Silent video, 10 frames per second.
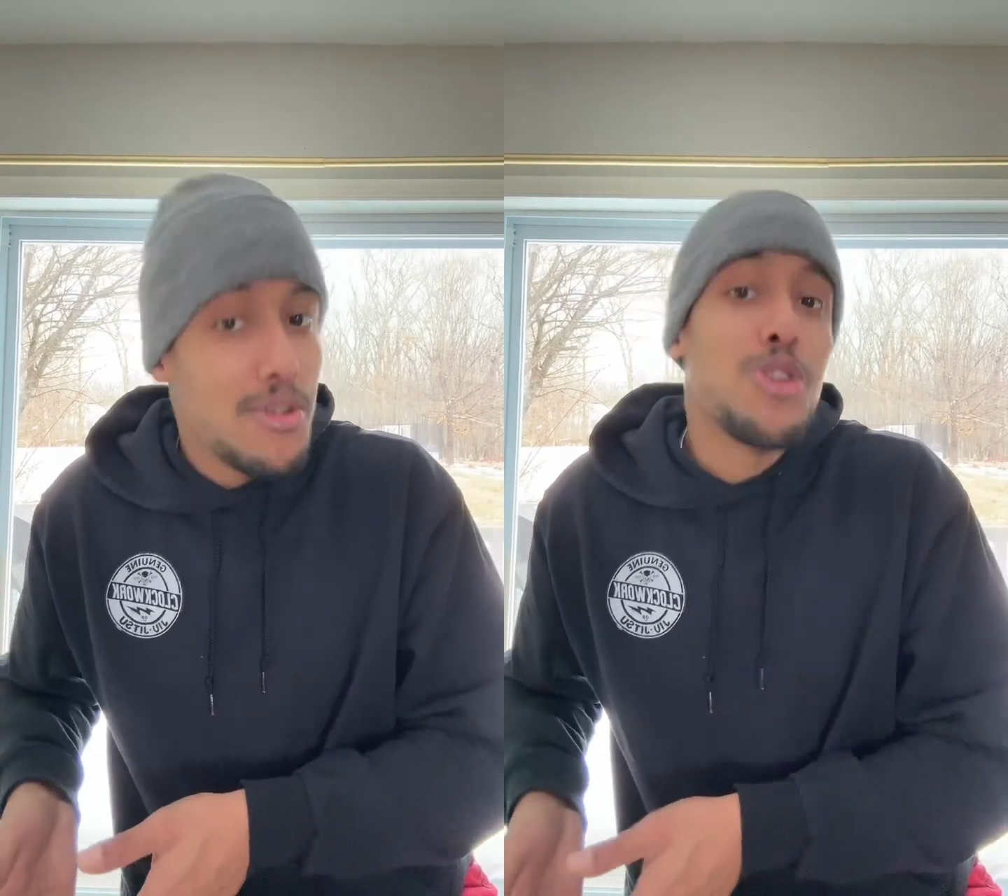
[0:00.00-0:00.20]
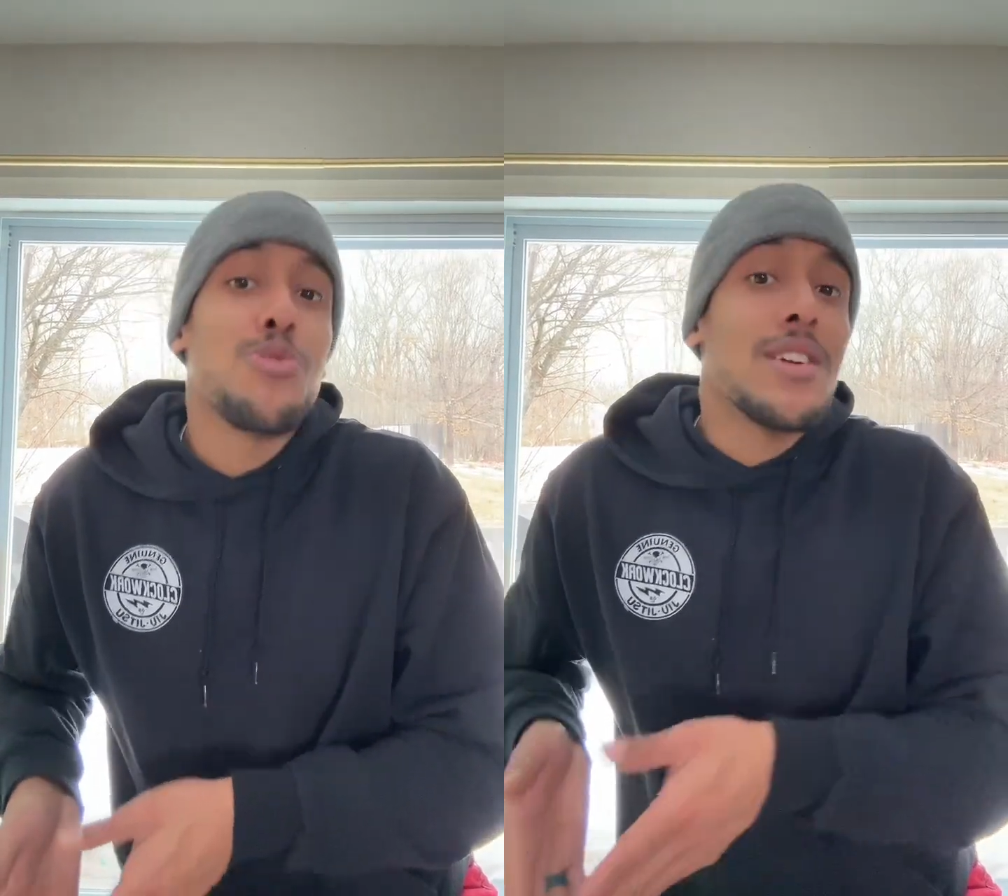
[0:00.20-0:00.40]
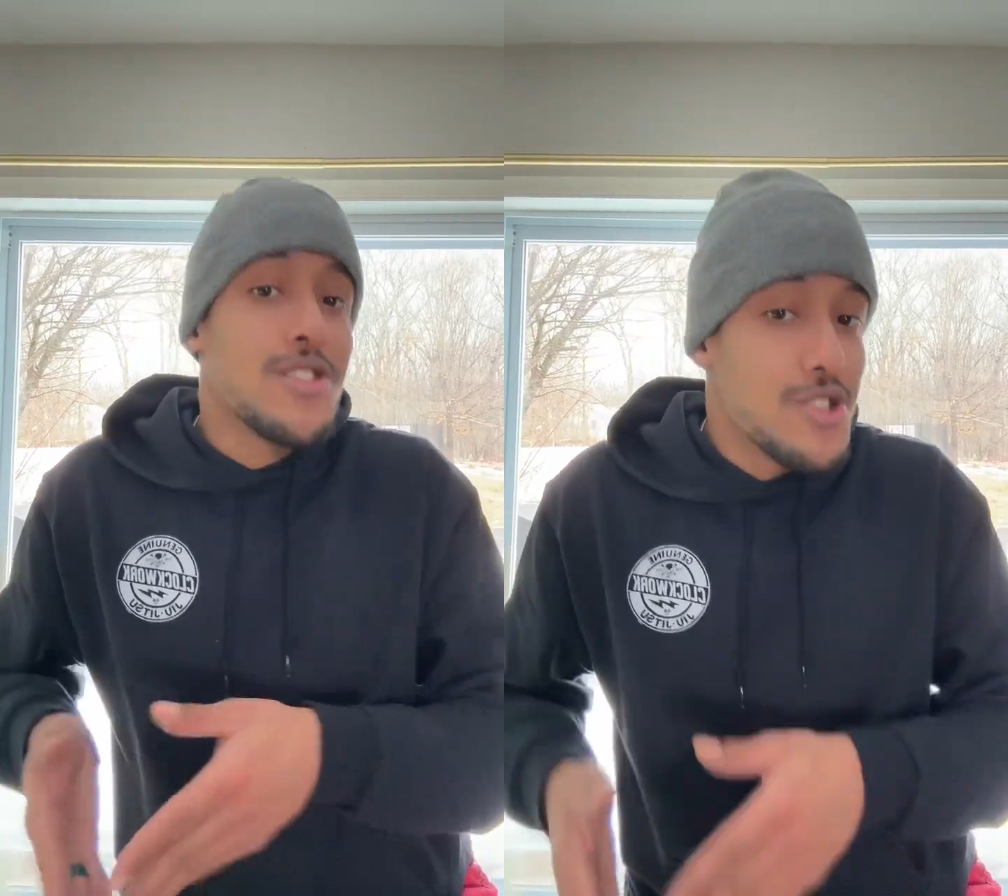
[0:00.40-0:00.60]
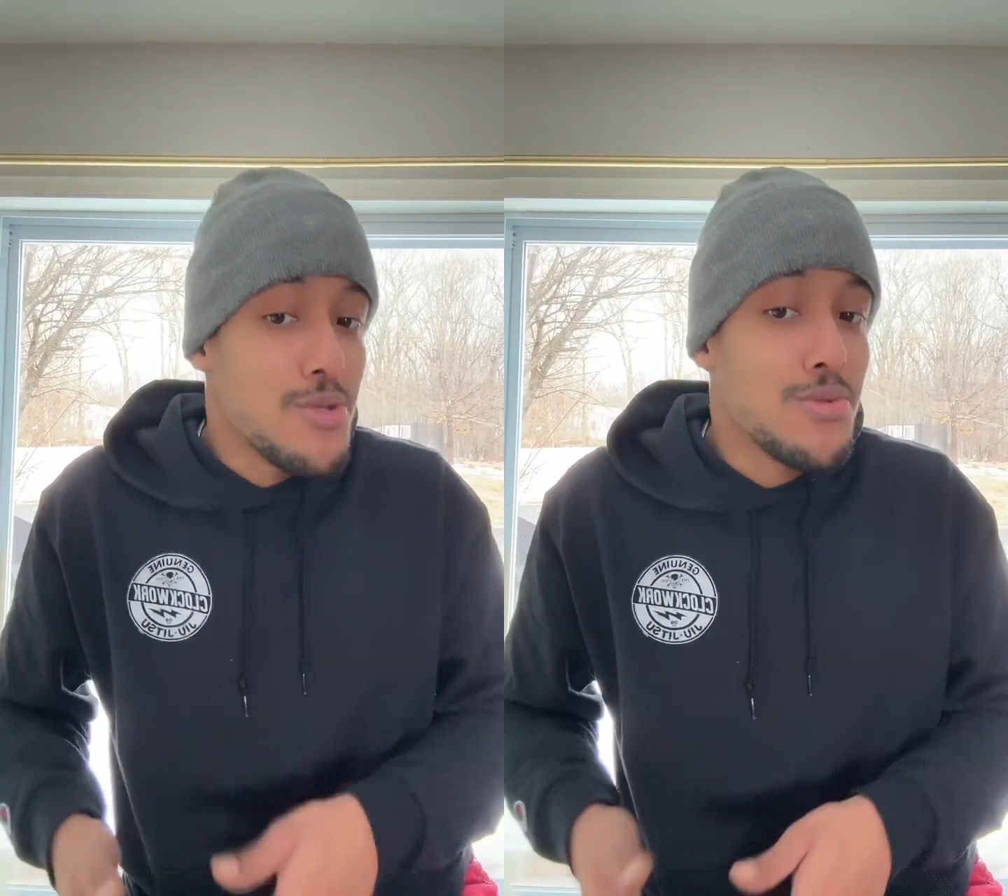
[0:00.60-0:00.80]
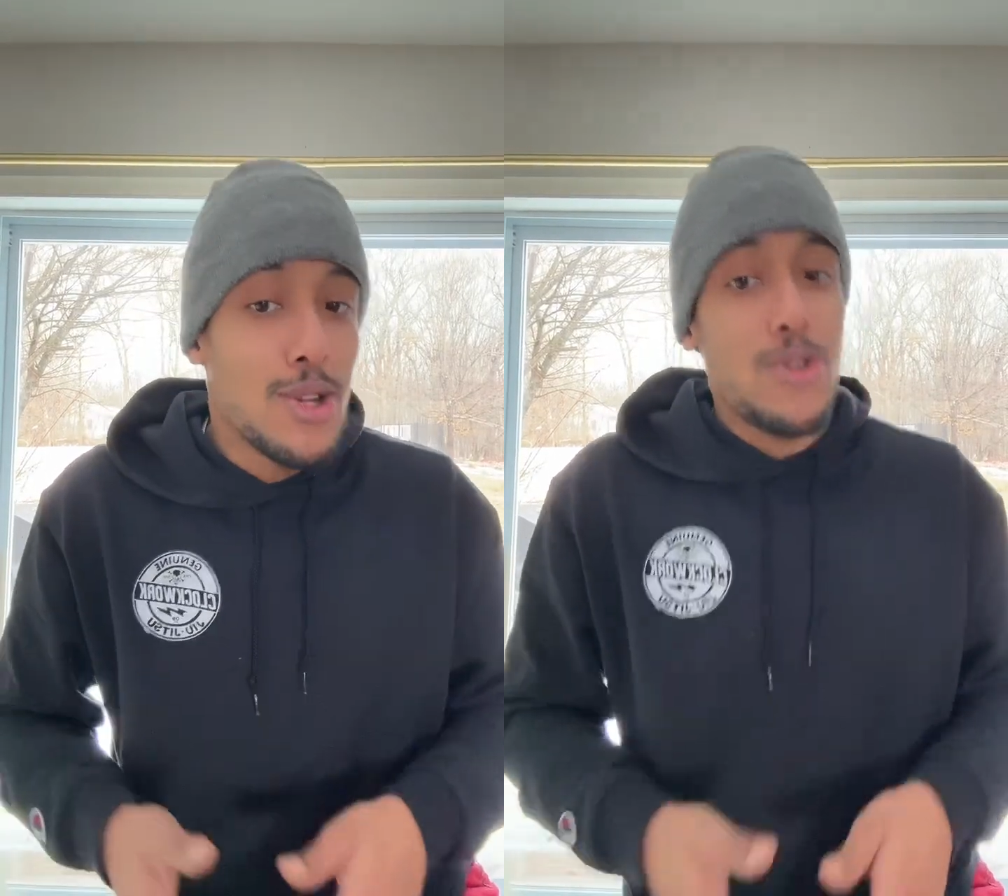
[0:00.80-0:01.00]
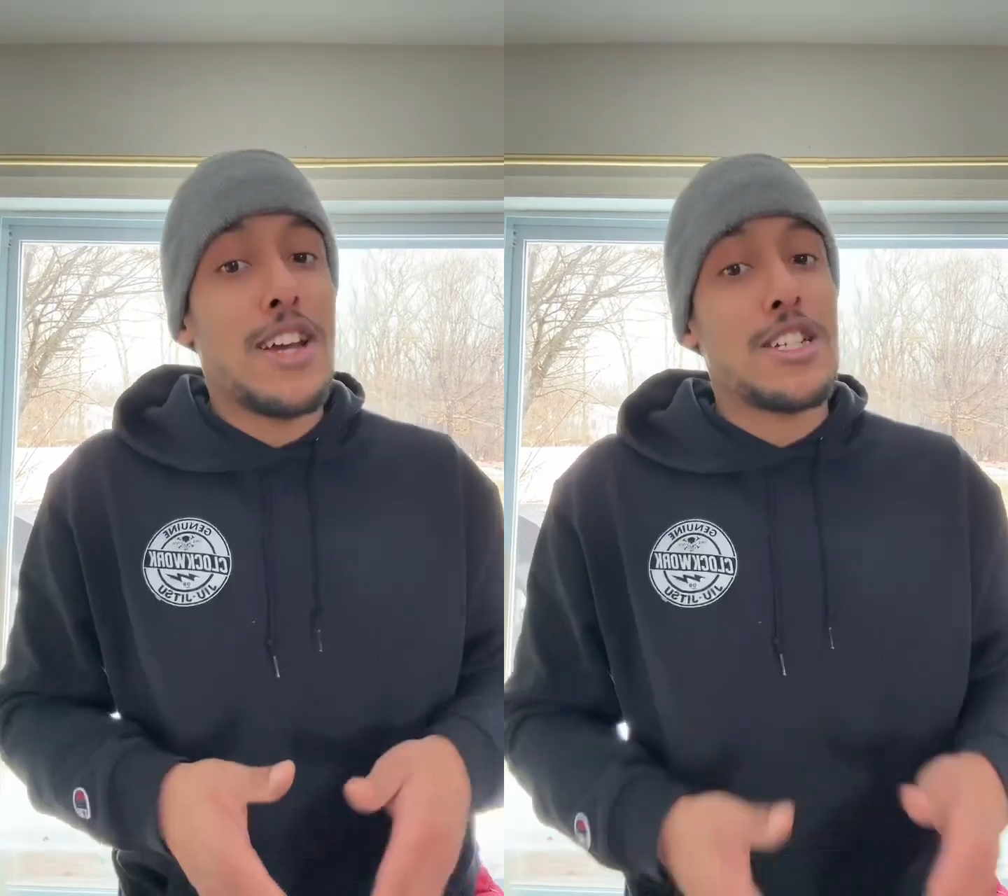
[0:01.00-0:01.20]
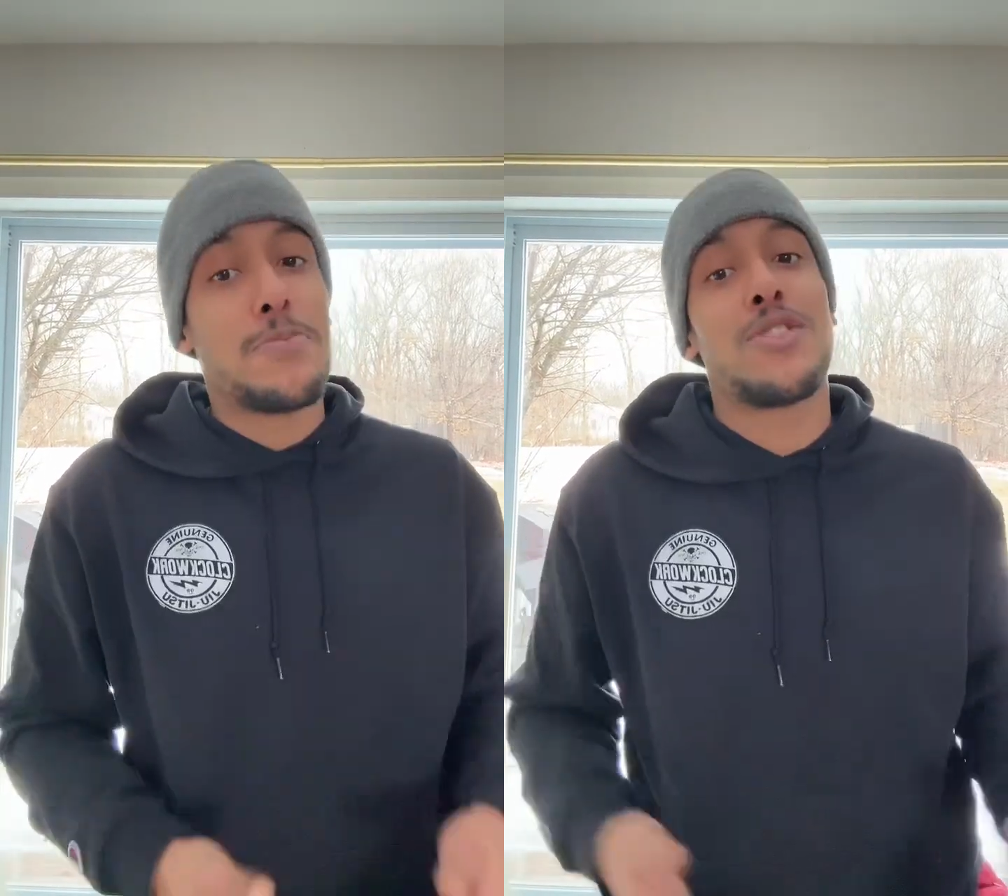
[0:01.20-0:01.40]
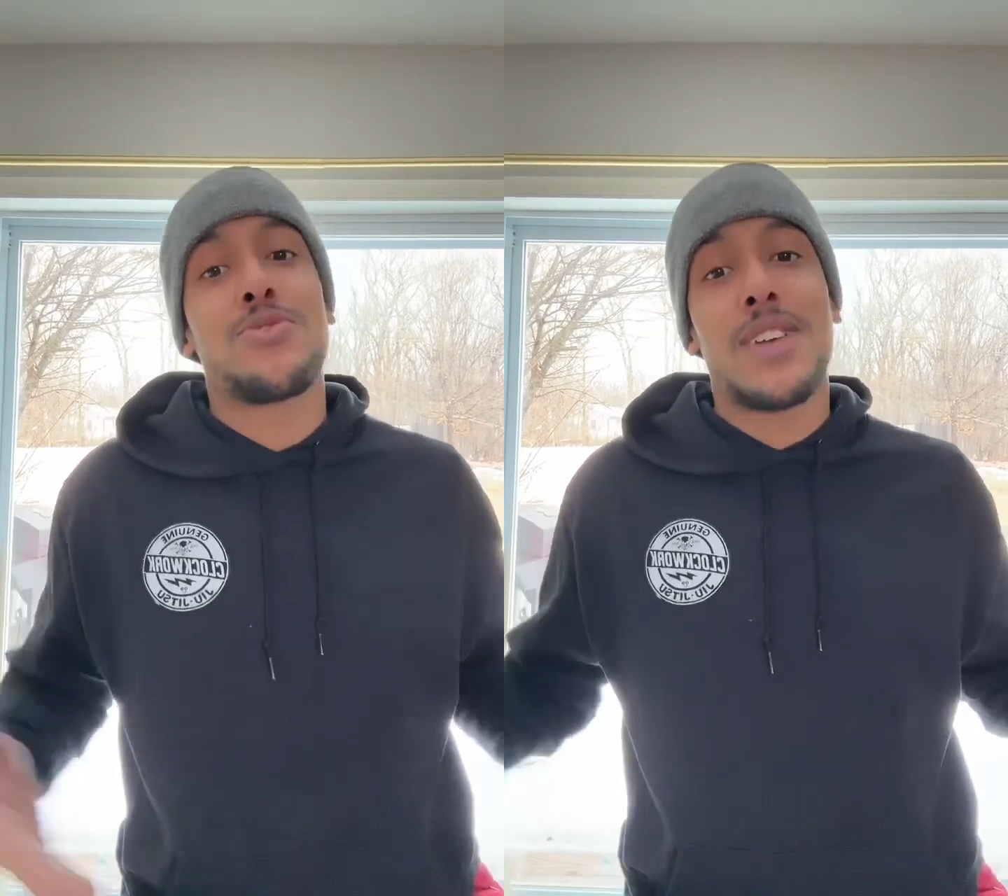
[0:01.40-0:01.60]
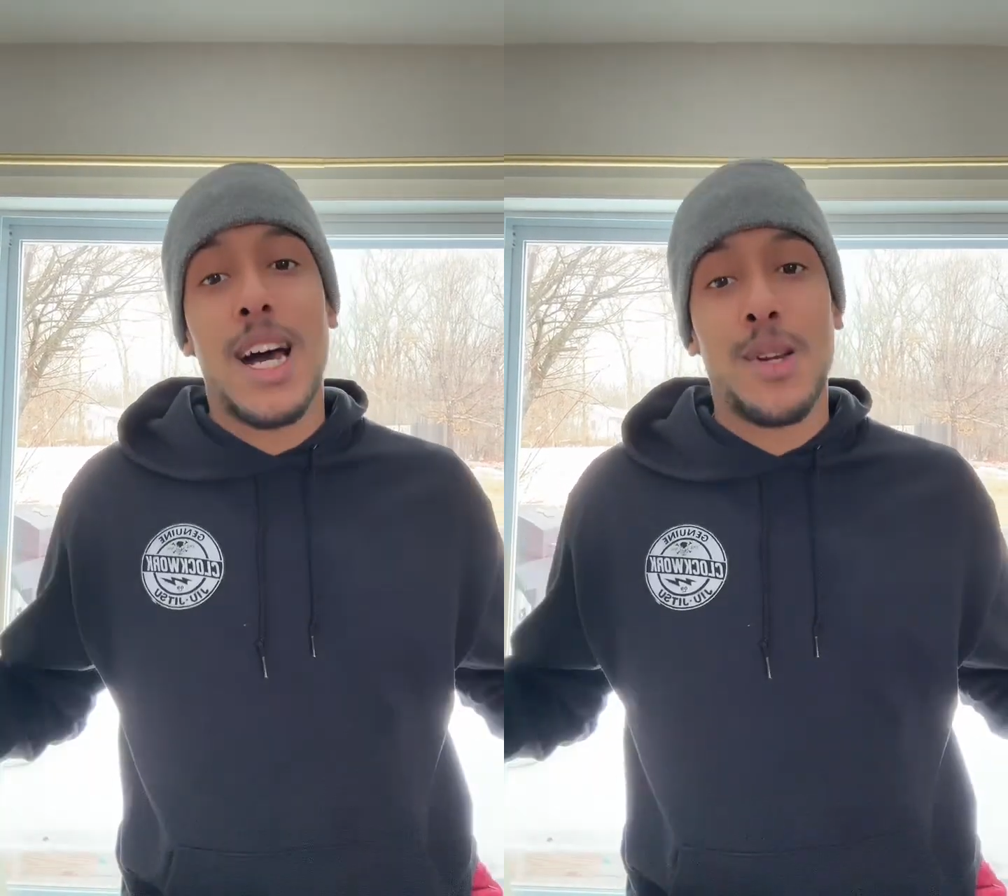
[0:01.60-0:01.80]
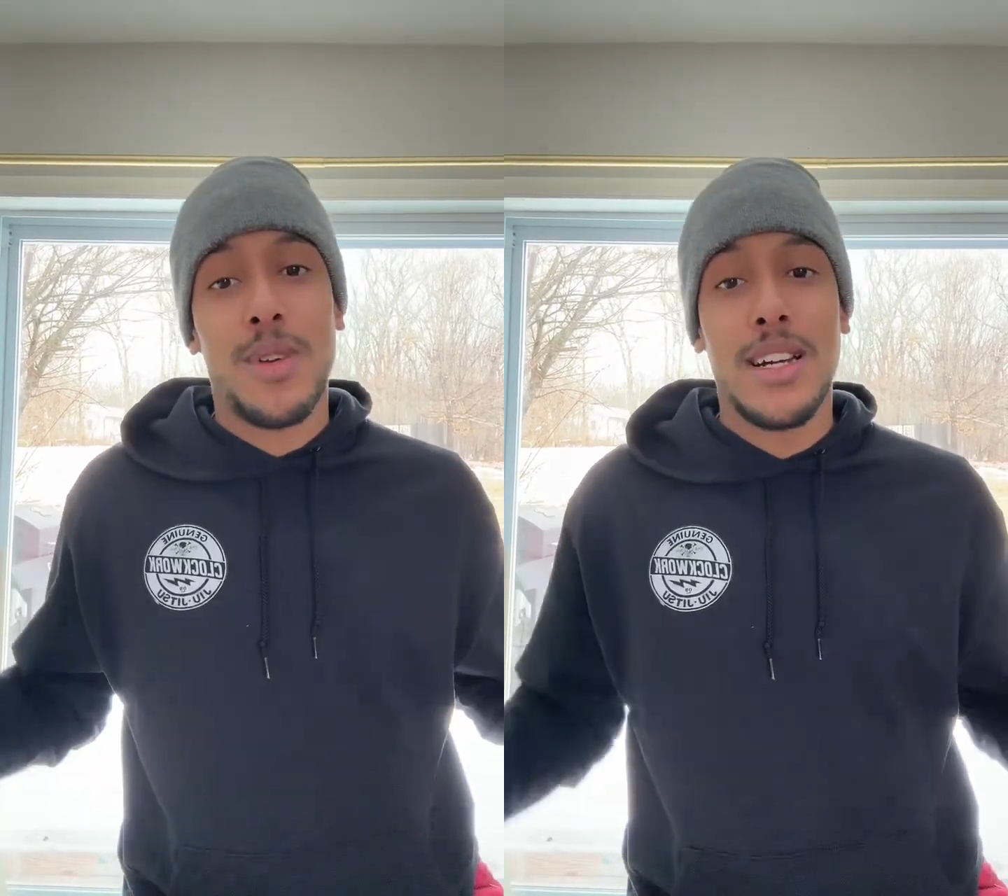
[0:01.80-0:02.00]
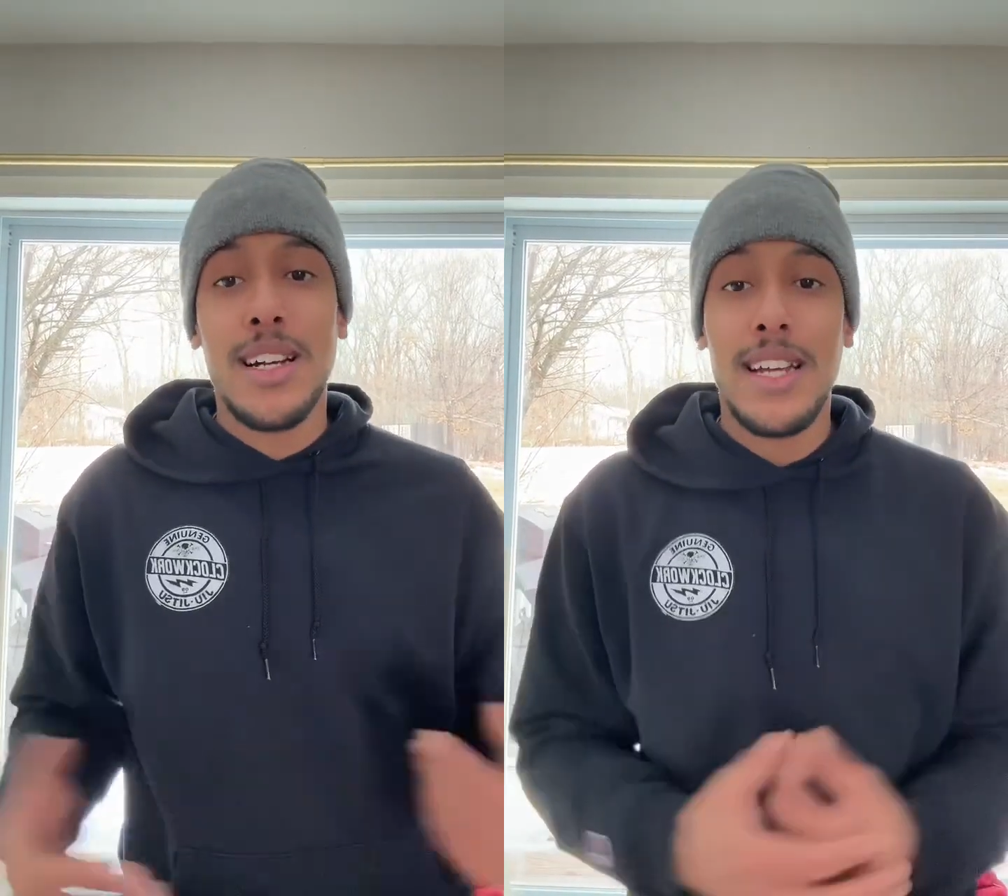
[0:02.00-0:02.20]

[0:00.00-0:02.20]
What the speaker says: you can shoot 38 Specials out of it.